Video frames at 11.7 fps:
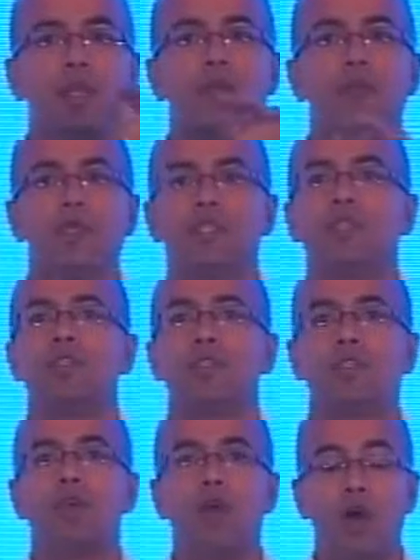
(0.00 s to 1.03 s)
relevant
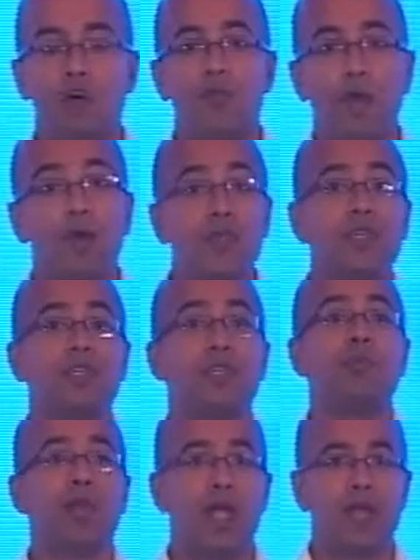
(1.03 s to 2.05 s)
message of probably the
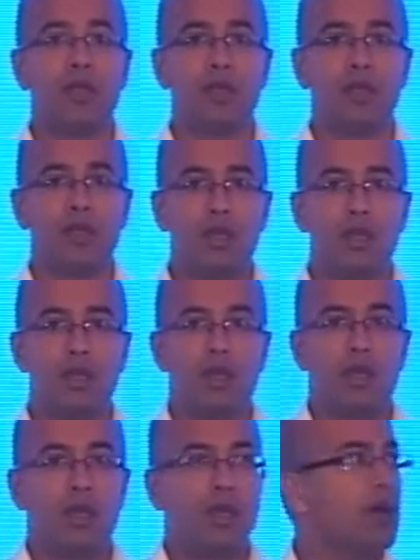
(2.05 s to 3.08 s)
same brand
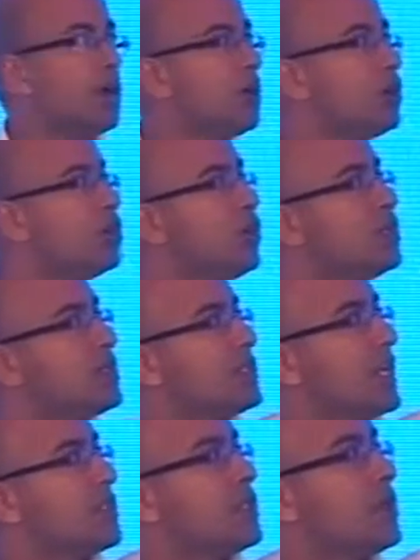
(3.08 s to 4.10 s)
to those
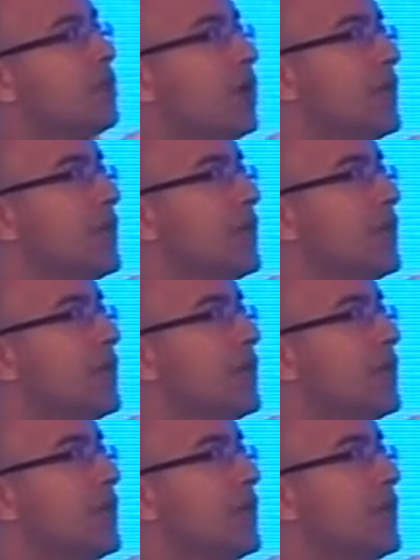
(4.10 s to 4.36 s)
section of